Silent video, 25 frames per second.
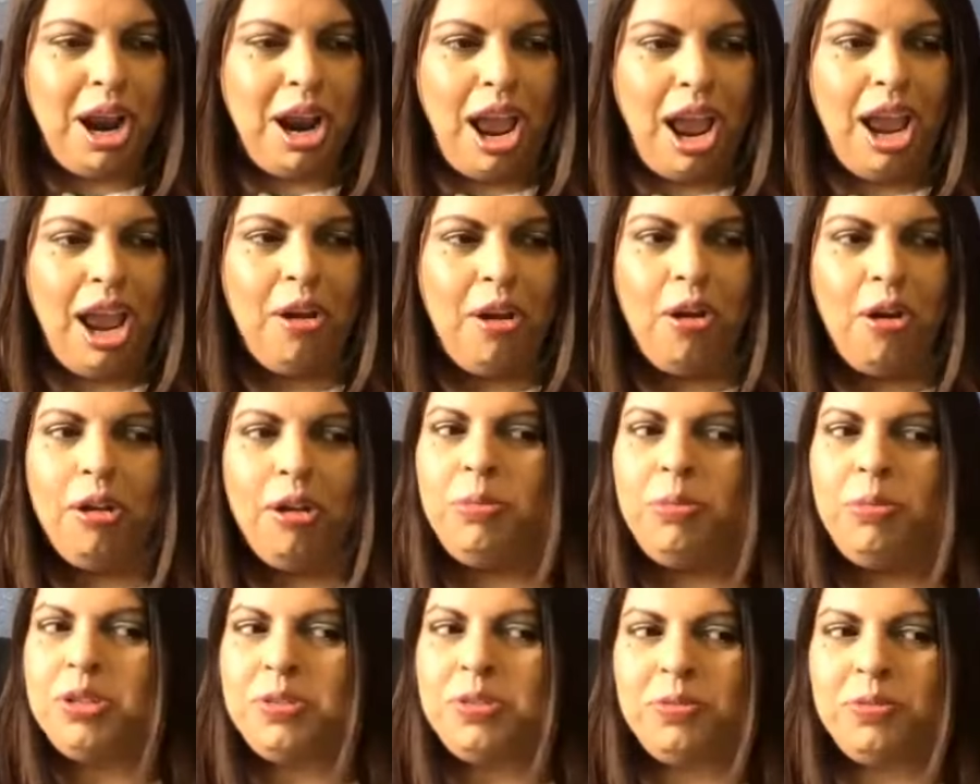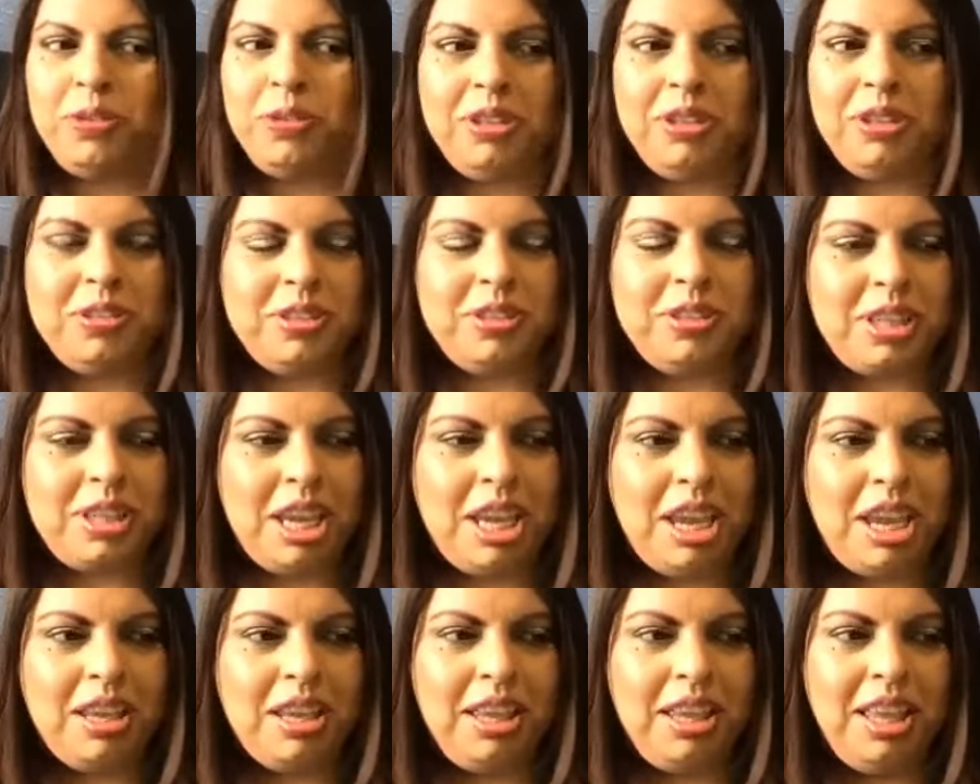I almost want to
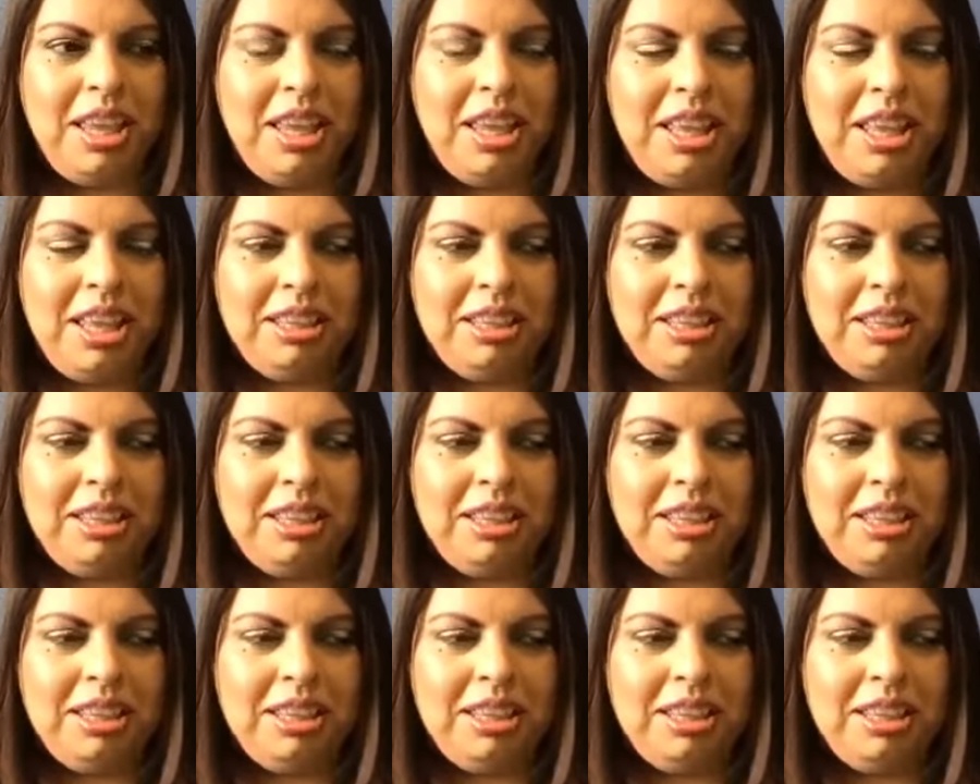say